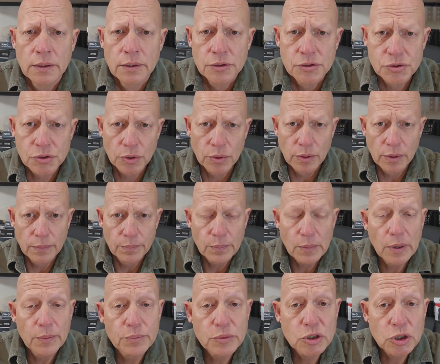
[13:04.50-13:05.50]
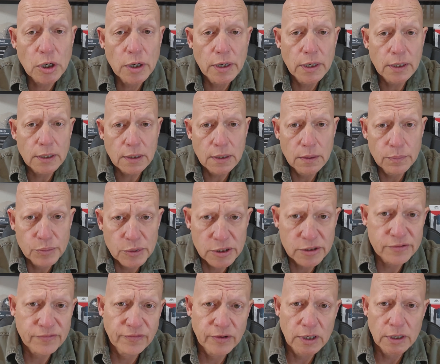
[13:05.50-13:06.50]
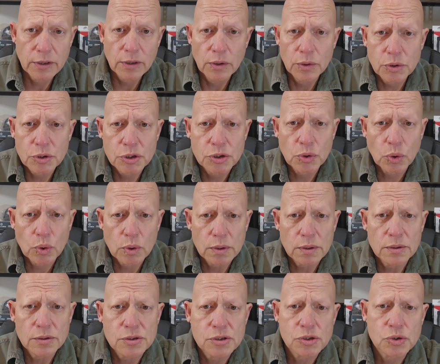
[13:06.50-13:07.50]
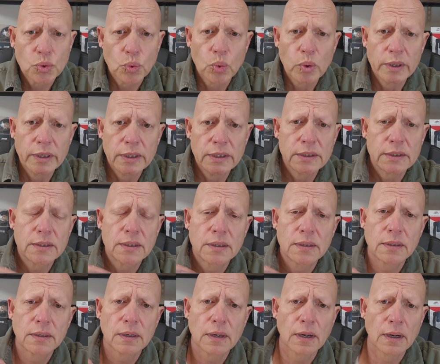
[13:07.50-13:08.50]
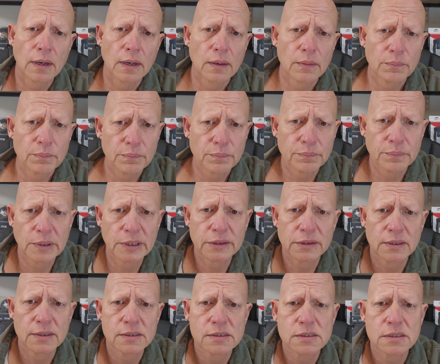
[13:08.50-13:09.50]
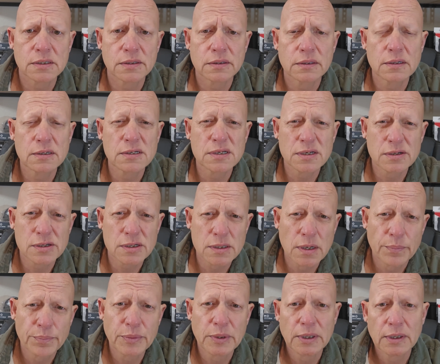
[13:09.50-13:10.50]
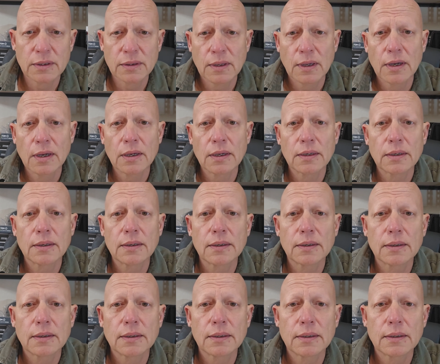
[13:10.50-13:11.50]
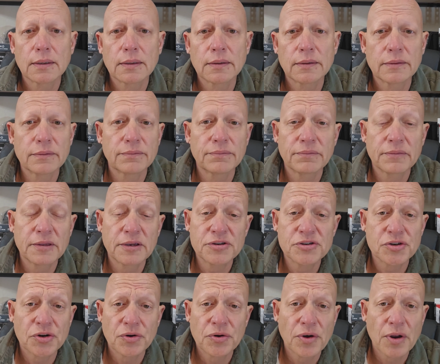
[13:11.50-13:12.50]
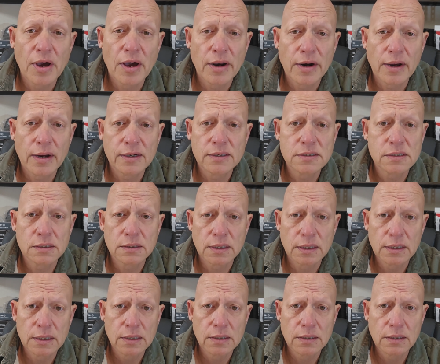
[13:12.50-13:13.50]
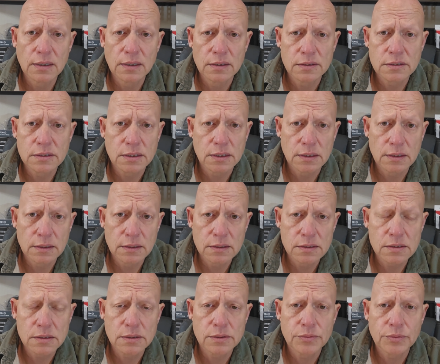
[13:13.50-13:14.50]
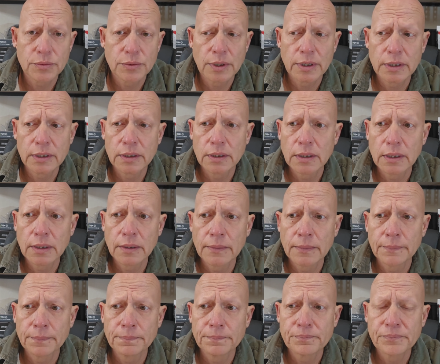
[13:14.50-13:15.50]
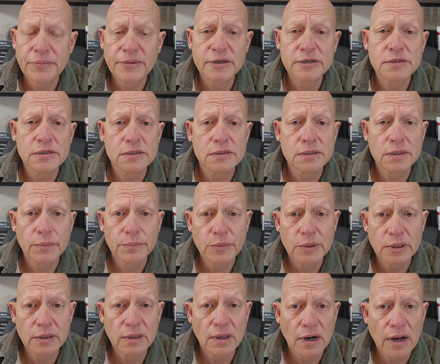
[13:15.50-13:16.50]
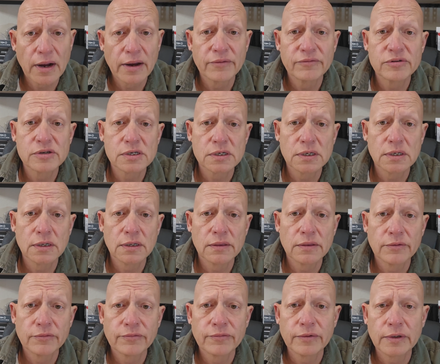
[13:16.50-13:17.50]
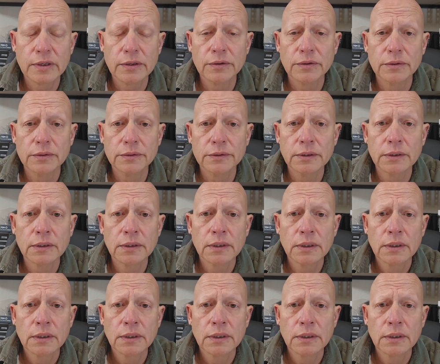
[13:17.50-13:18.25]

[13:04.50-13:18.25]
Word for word: So I'm, I'm trying to keep this video short and sweet, um, but this, this is something that, these are not isolated incidents, right? Um, this is something that I've seen in the field